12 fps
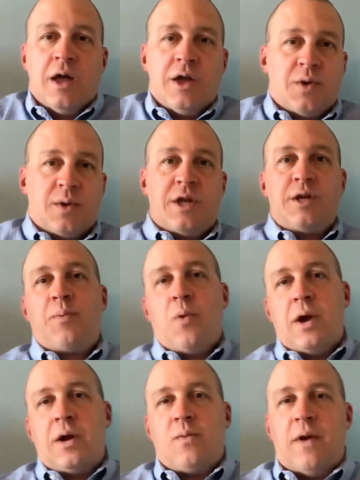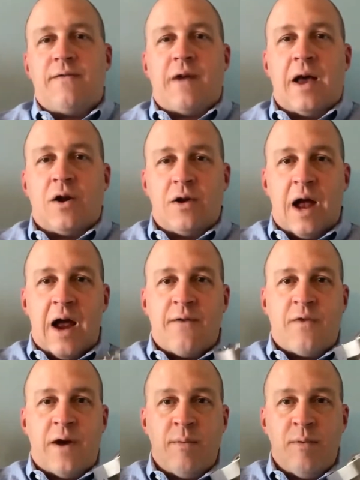So at this point, we've got our
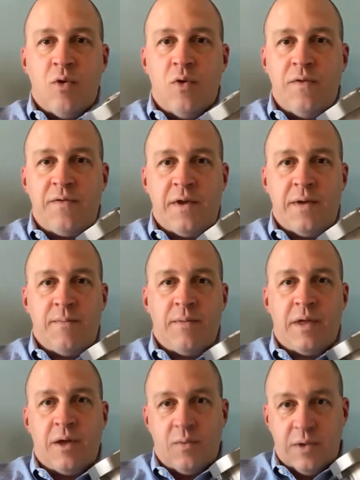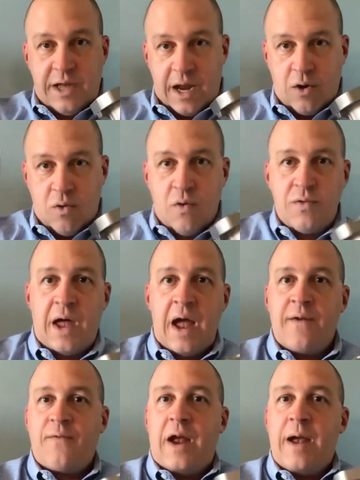diaphragm removed. We take our old
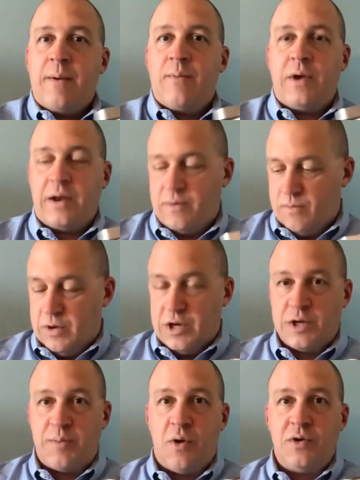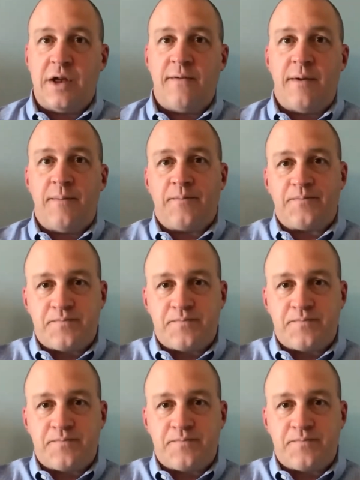diaphragm and we dispose of it.